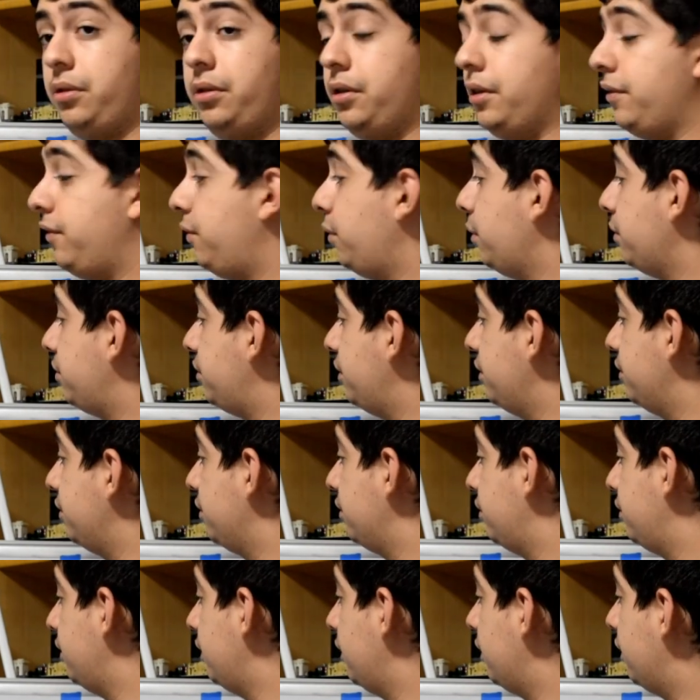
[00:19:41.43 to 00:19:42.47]
We're already four
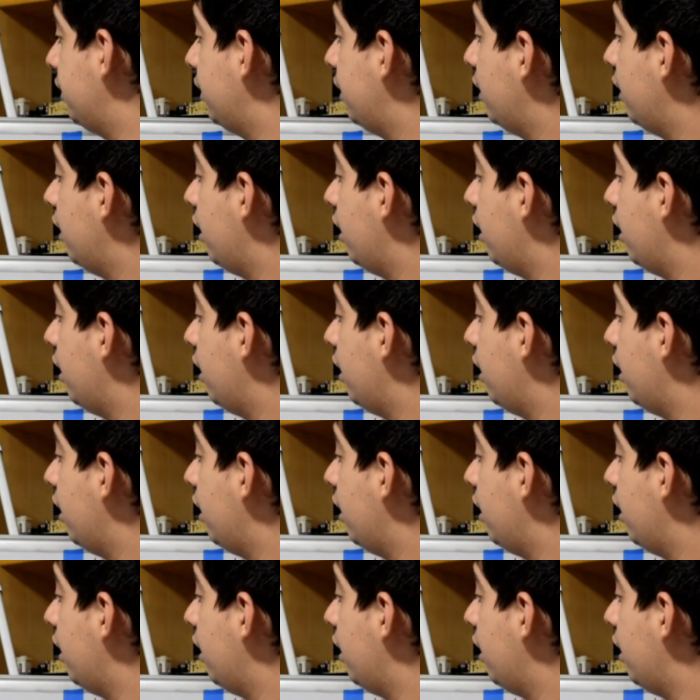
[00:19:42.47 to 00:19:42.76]
seasons in.